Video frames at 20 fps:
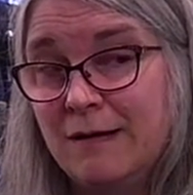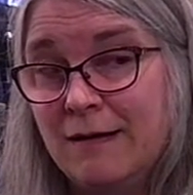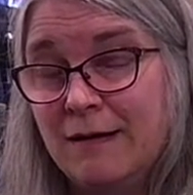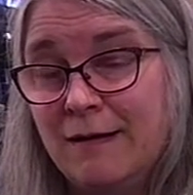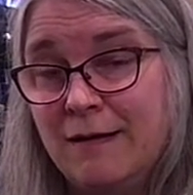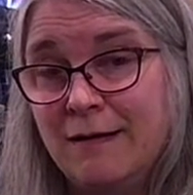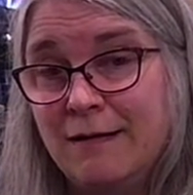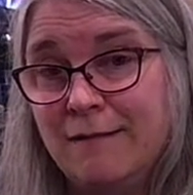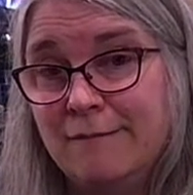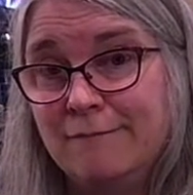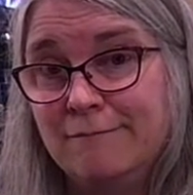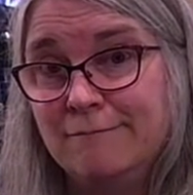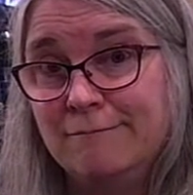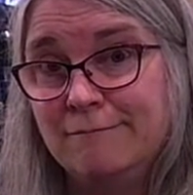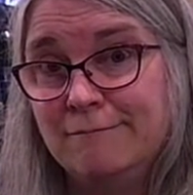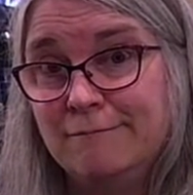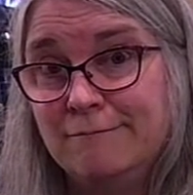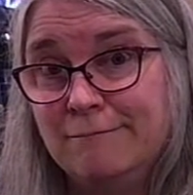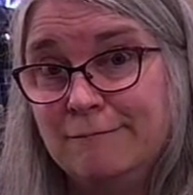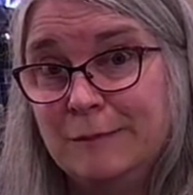Um,
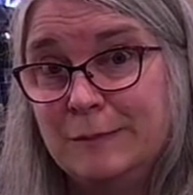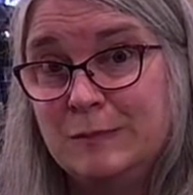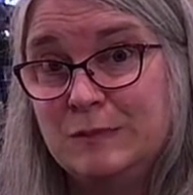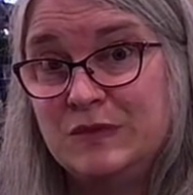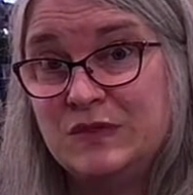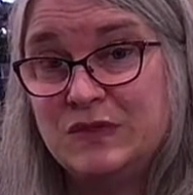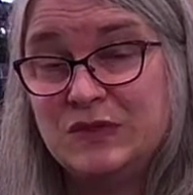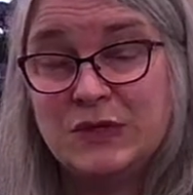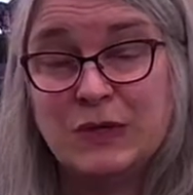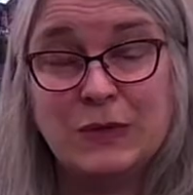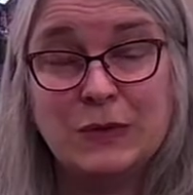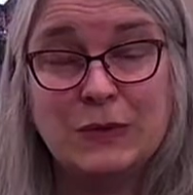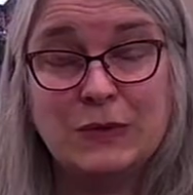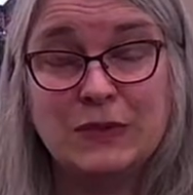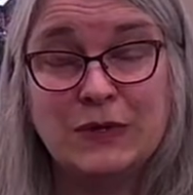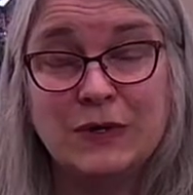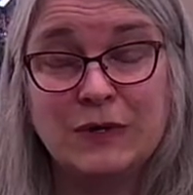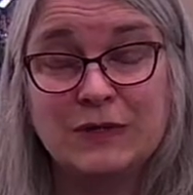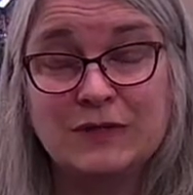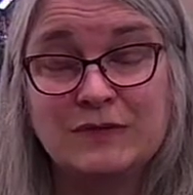so
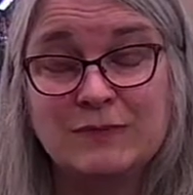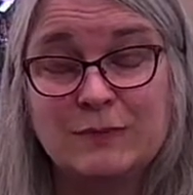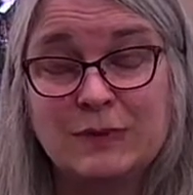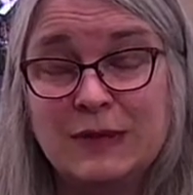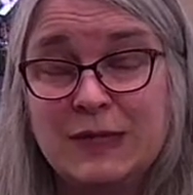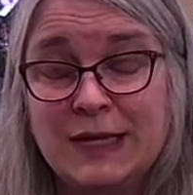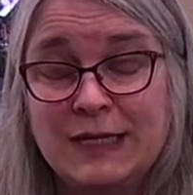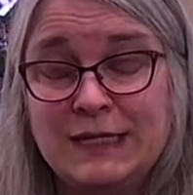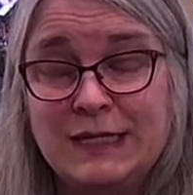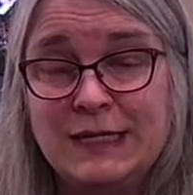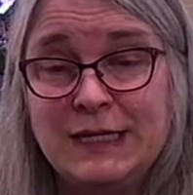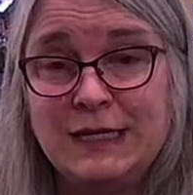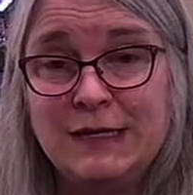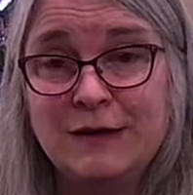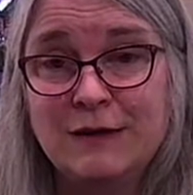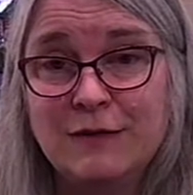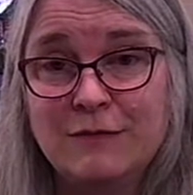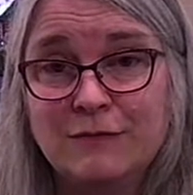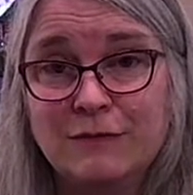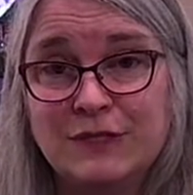there is plenty
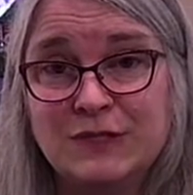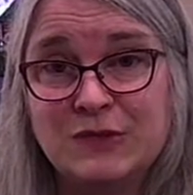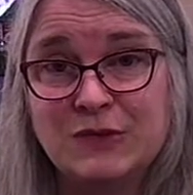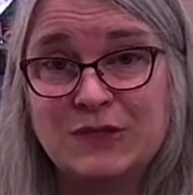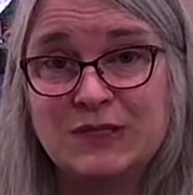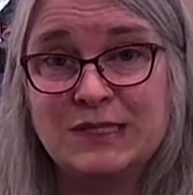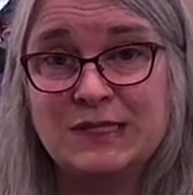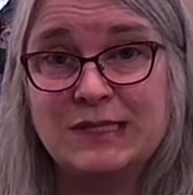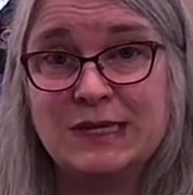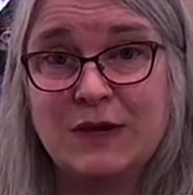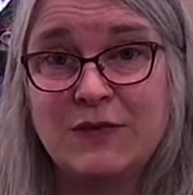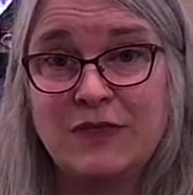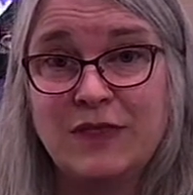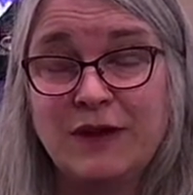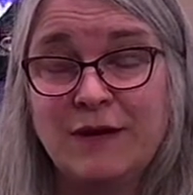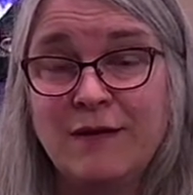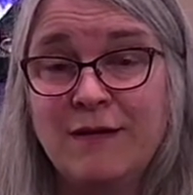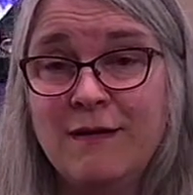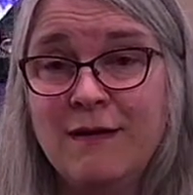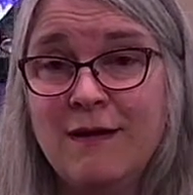of resources out
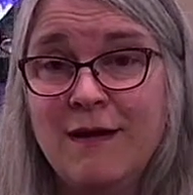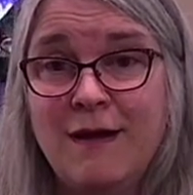there.